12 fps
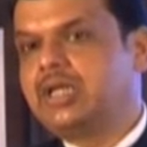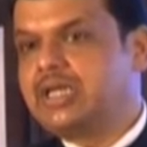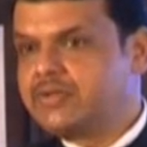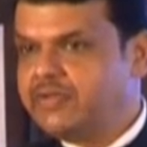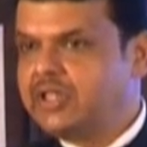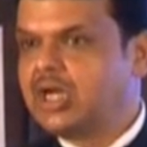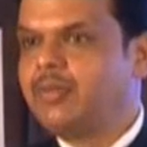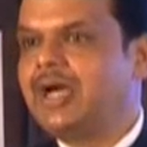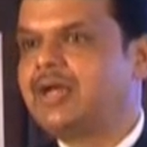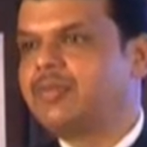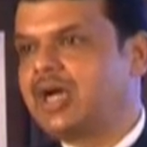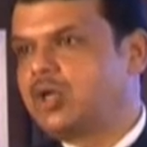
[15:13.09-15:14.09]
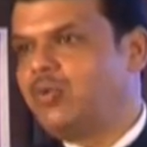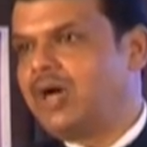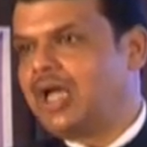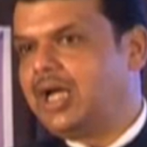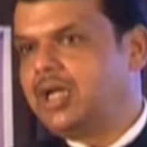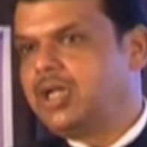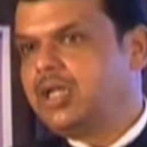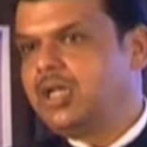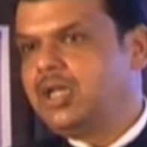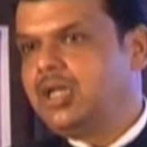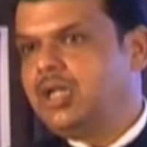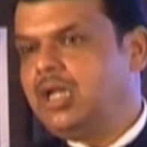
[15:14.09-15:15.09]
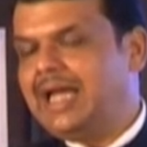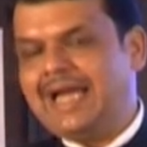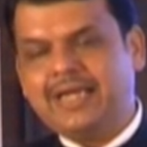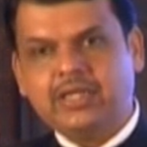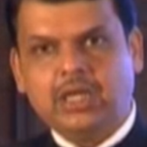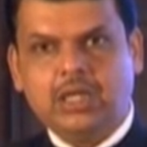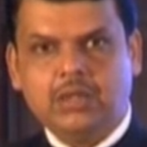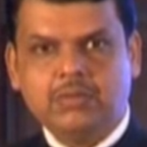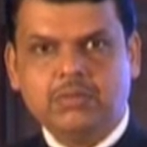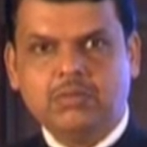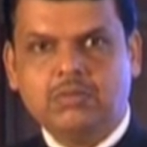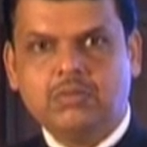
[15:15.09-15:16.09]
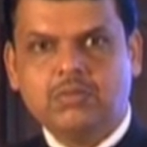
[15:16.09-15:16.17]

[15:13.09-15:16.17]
is Vidarbha and Marathwada, and